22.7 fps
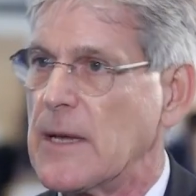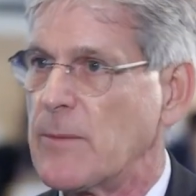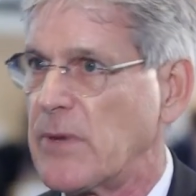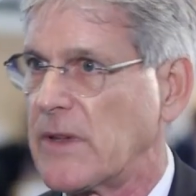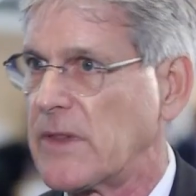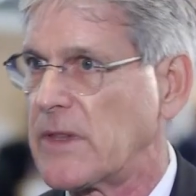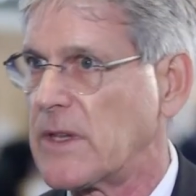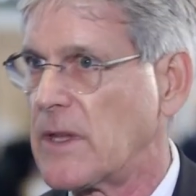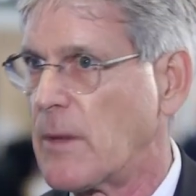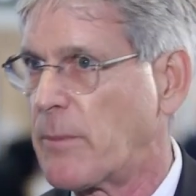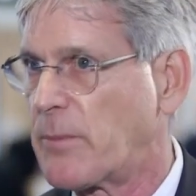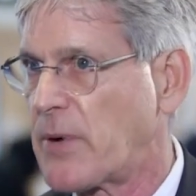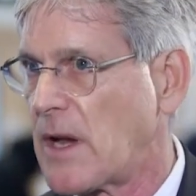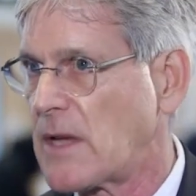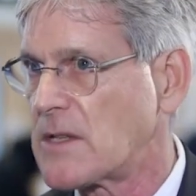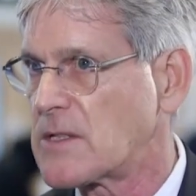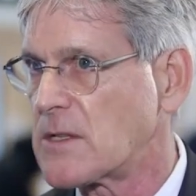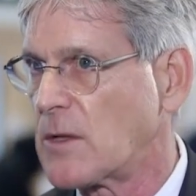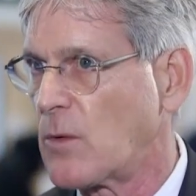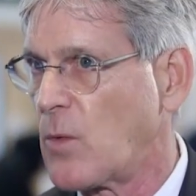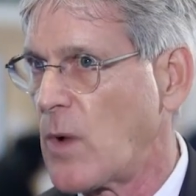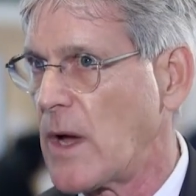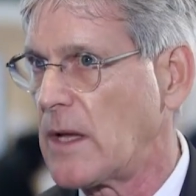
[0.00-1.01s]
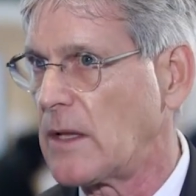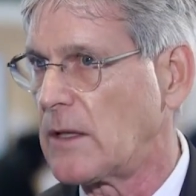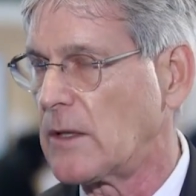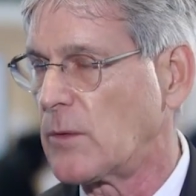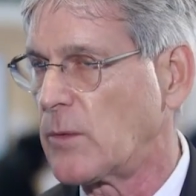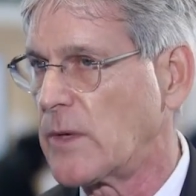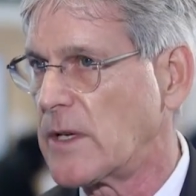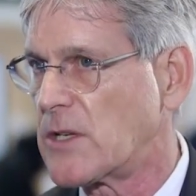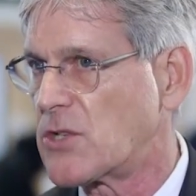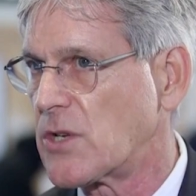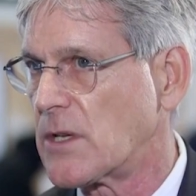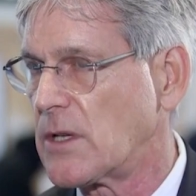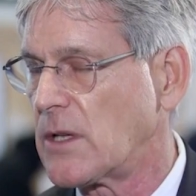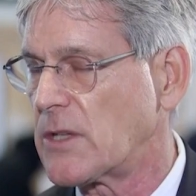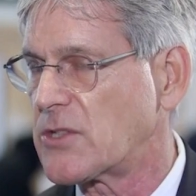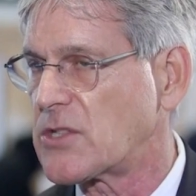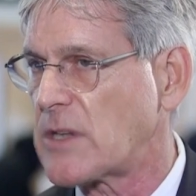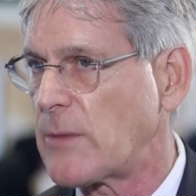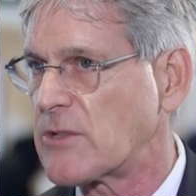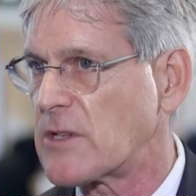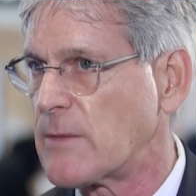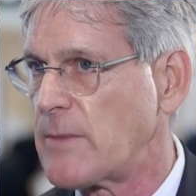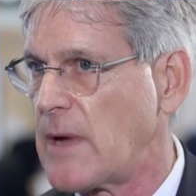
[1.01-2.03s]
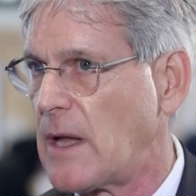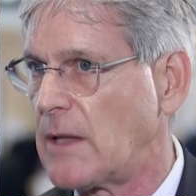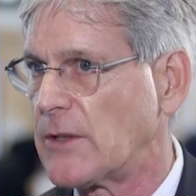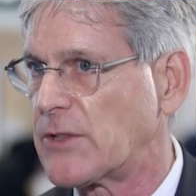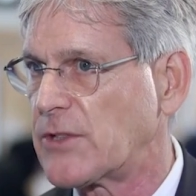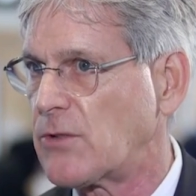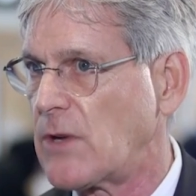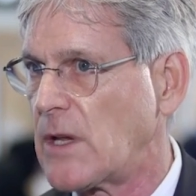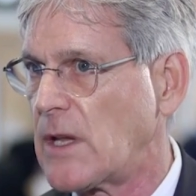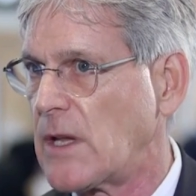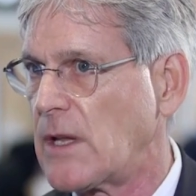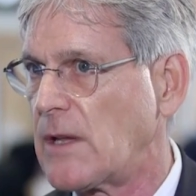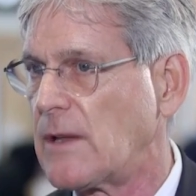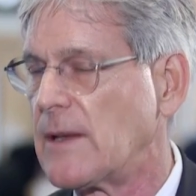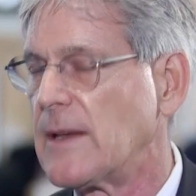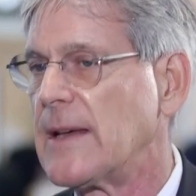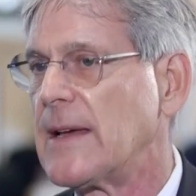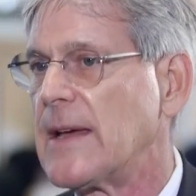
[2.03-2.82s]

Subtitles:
but the appraisal well that we drilled, Chemchemal 3,